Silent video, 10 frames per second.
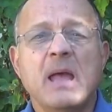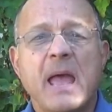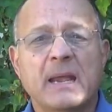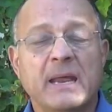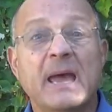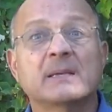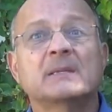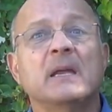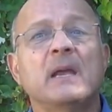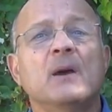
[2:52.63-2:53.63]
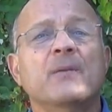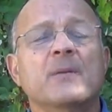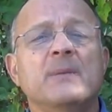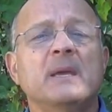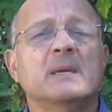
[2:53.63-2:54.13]
and it has to heal
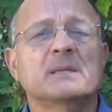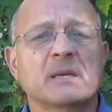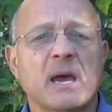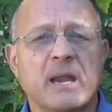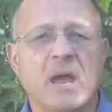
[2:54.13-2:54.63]
from the inside